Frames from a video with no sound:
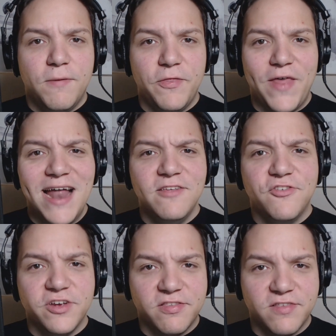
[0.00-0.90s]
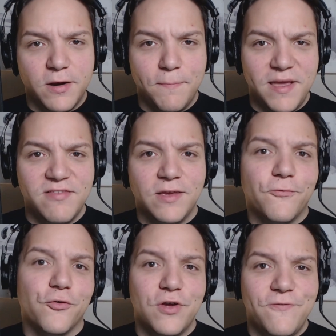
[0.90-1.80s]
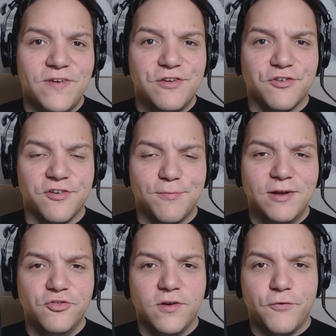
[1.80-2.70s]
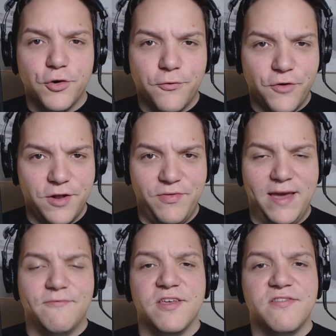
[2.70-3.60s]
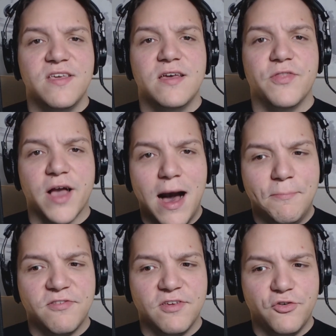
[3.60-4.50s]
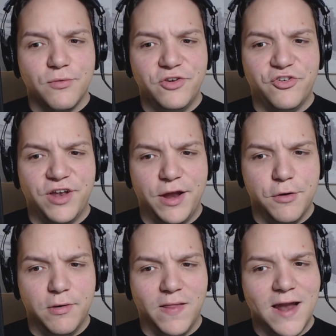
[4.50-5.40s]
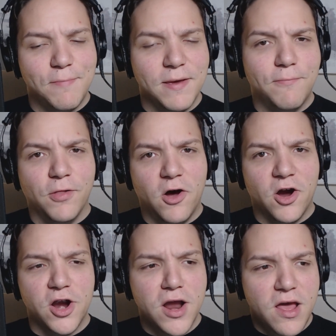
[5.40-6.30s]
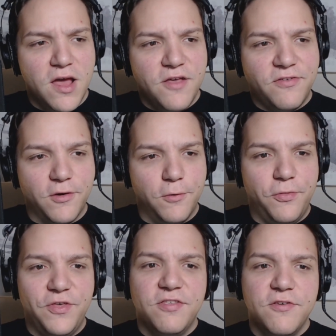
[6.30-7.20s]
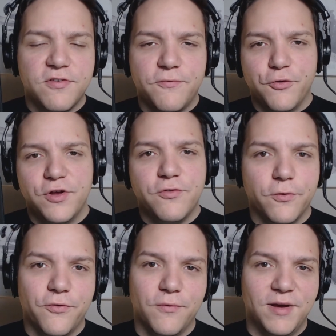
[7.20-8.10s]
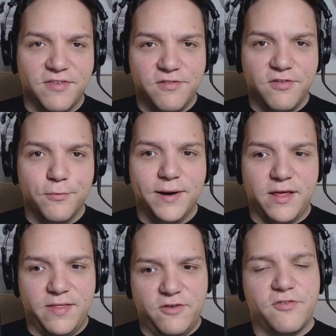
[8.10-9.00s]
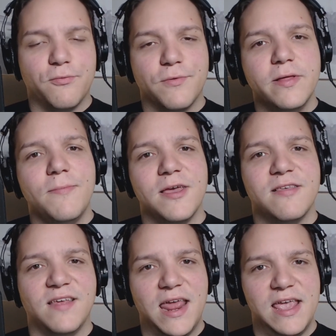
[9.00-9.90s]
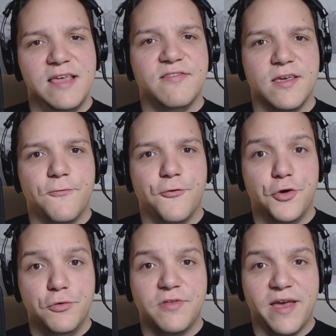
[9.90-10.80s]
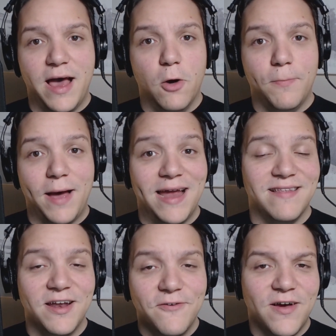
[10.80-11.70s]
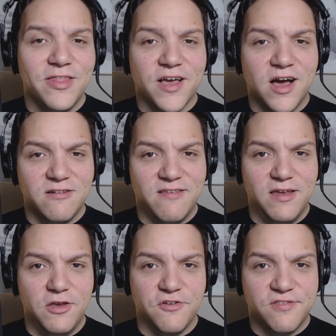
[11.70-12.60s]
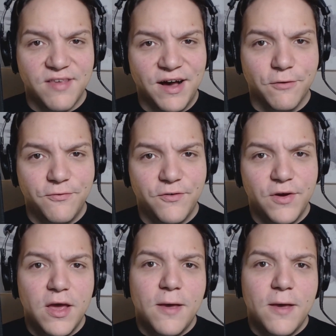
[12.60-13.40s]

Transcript: But that is just an amazing free feature, especially if you're afraid of the FTC and the COPPA situation. I know a lot of people are. So this is a free tool from us at TubeBuddy that just really makes it easy for you to help identify the content yourself.